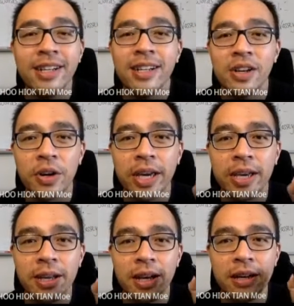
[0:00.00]

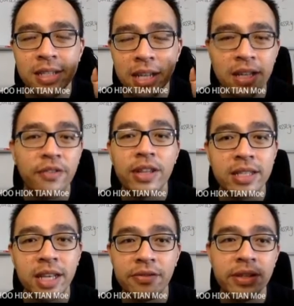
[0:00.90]
okay, a scientific
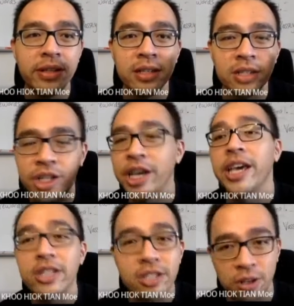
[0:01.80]
discovery that
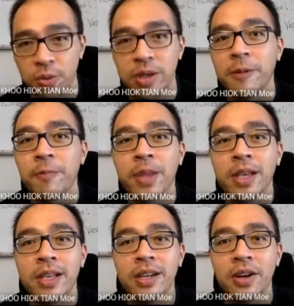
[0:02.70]
changed the world.
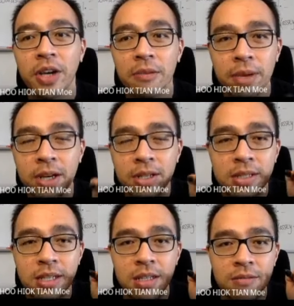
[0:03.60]
Okay, because
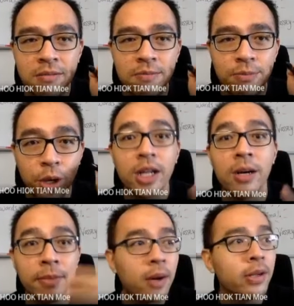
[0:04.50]
it brought
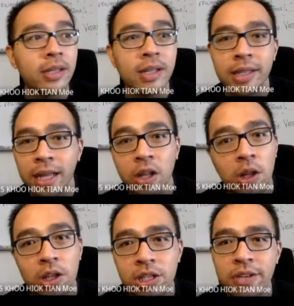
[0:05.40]
about the
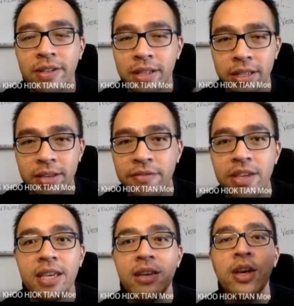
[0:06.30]
technology of the
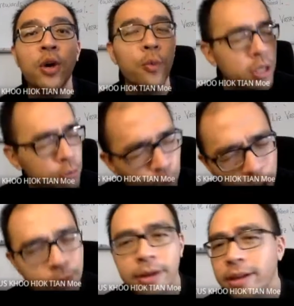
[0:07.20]
TV, which brought
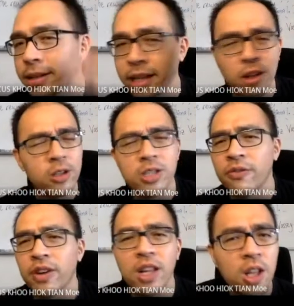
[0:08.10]
about the technology of
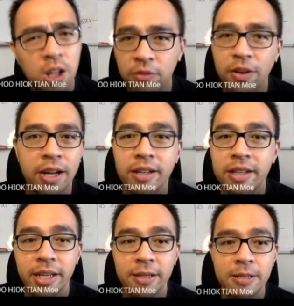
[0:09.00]
a lot of other
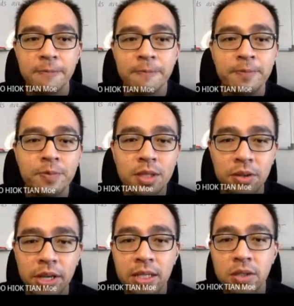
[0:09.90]
things.
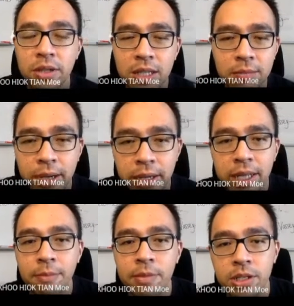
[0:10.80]
Okay, so thermionic
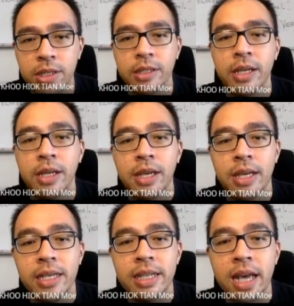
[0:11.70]
emission is the